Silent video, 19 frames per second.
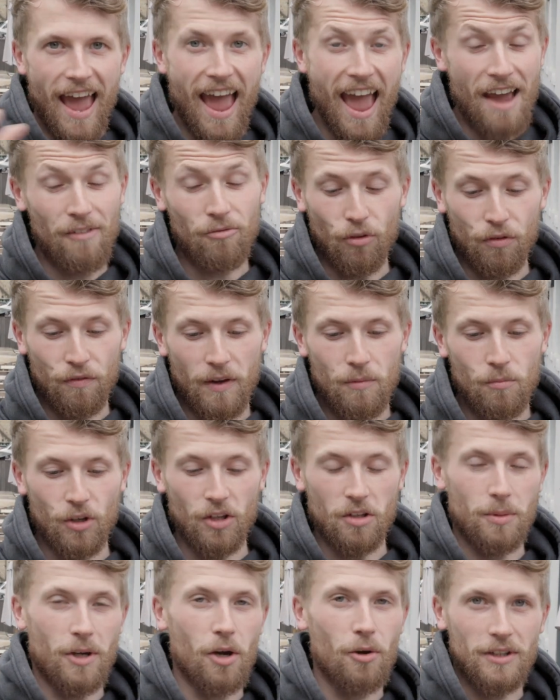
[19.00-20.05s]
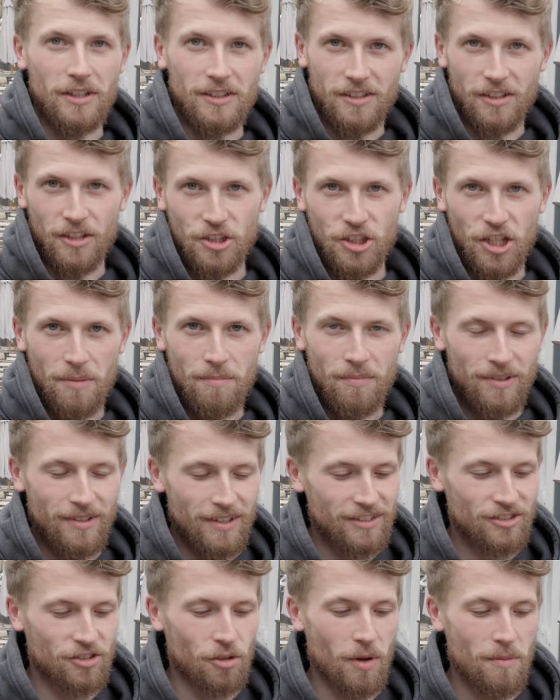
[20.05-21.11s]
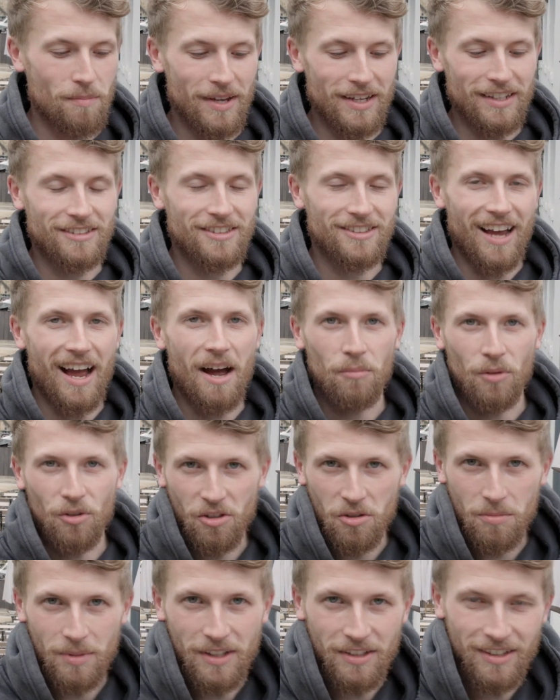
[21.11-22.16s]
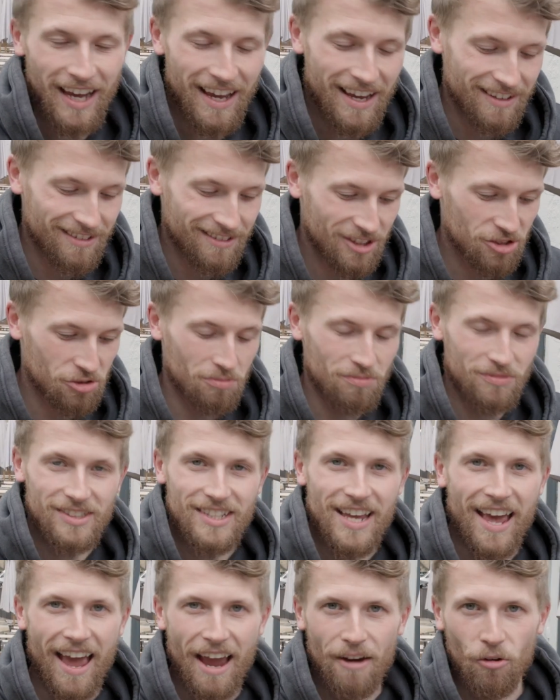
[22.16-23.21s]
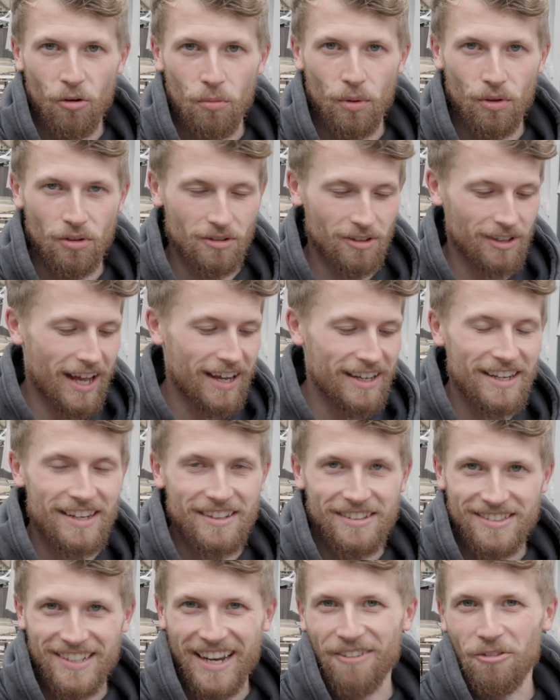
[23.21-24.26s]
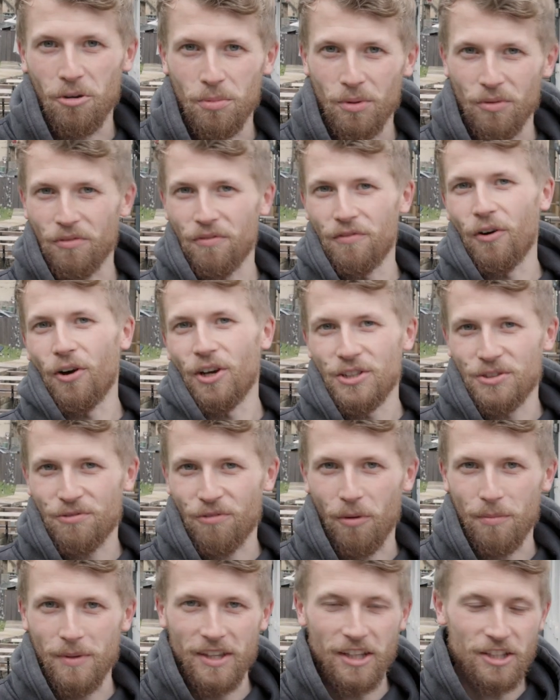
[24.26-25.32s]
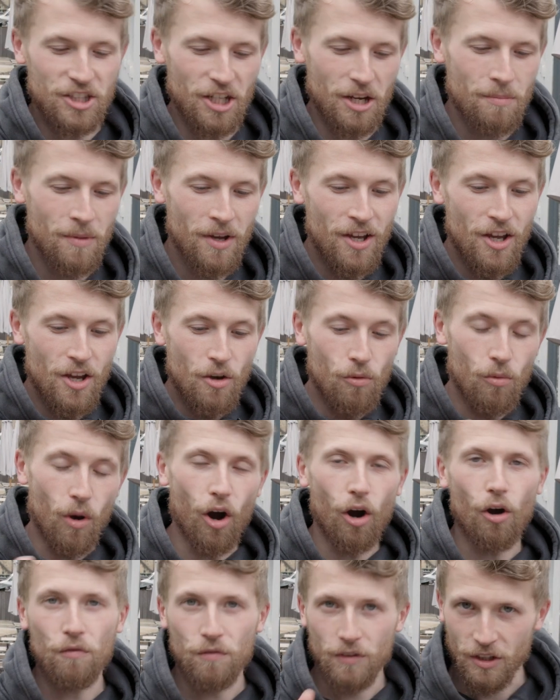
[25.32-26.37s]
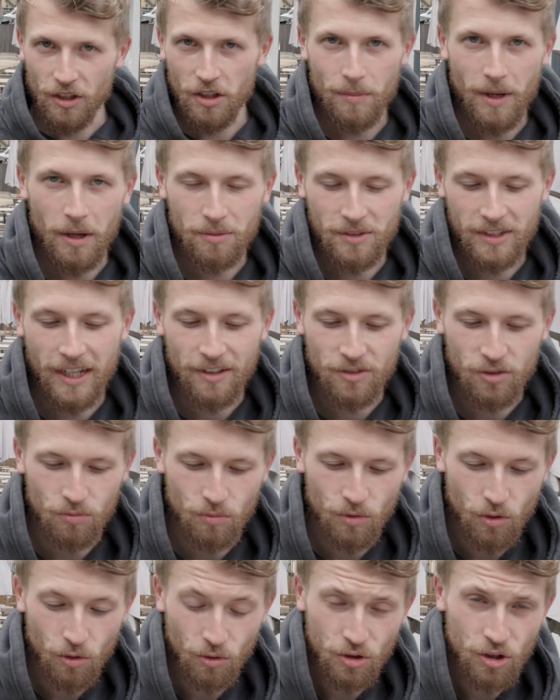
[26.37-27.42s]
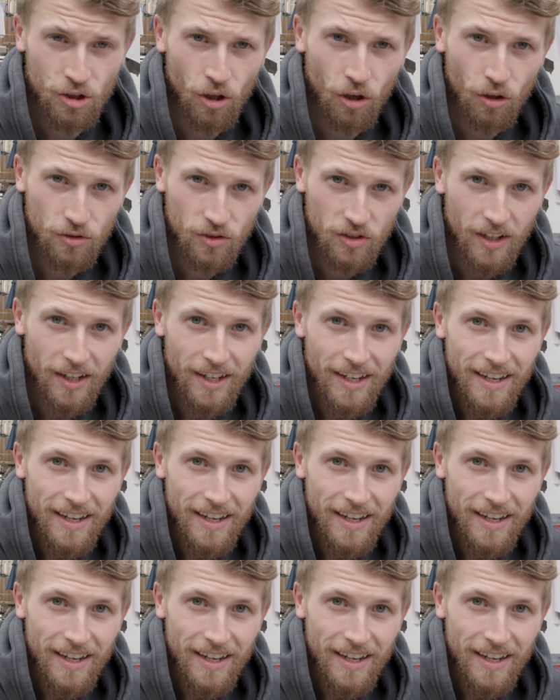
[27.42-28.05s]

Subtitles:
everything. We're going to be going into the gym. So it means I'm not going to be getting some terrible lighting, terrible footage from in the gym. We're hopefully going to be able to get some good shots.